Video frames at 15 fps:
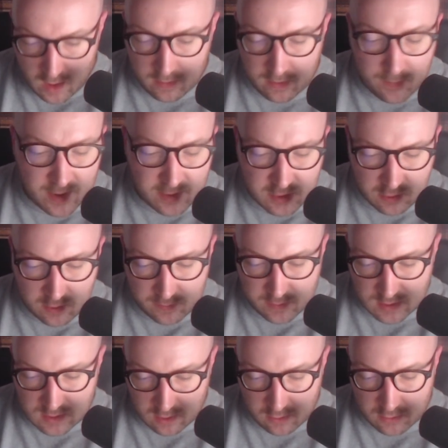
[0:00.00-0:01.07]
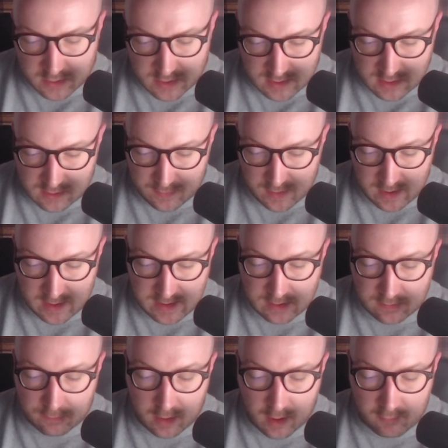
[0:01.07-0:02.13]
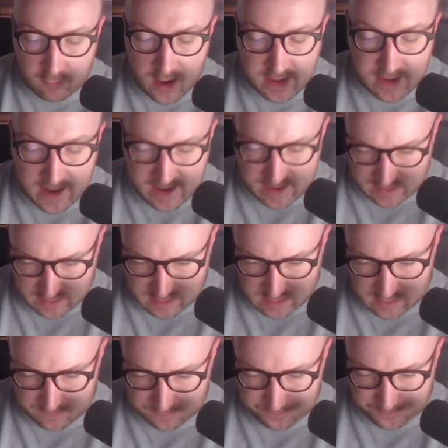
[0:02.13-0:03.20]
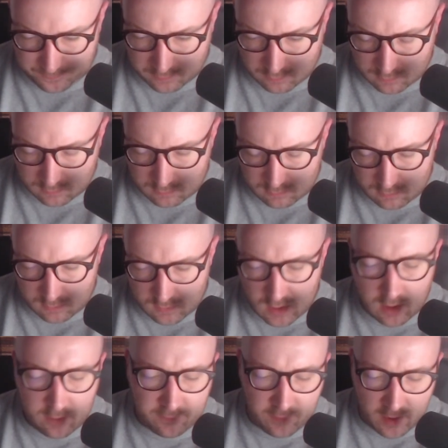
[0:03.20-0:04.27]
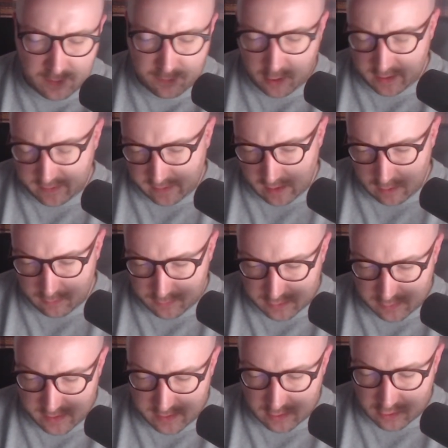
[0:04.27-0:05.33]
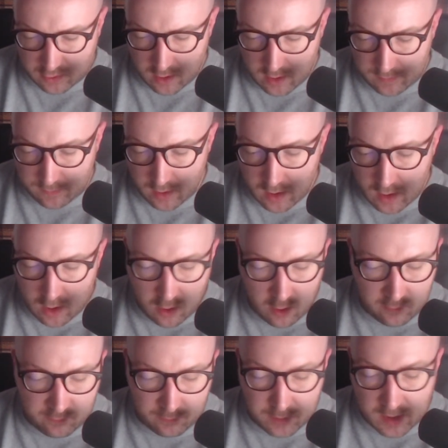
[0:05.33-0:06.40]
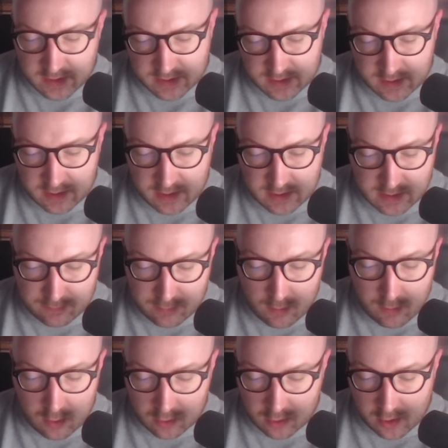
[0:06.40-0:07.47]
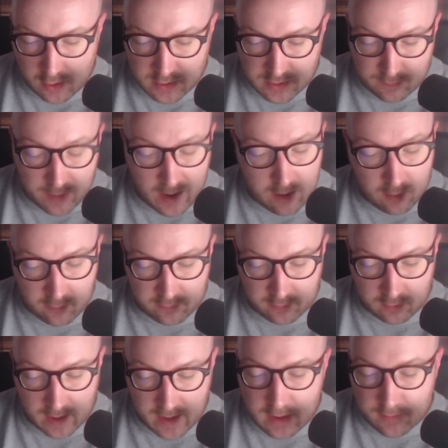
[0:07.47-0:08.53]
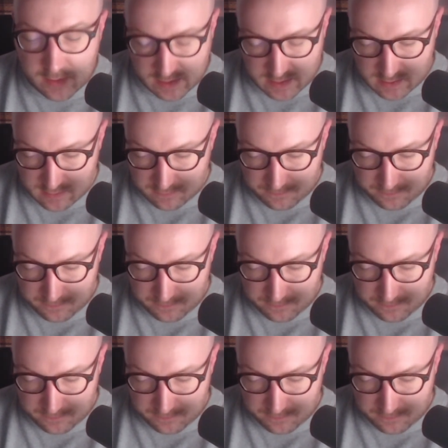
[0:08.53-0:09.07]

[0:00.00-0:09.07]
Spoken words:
The manuscript has long since been eaten by red ants. A fight breaks out between the tribe of bastardized Bomongos and powerful enemies.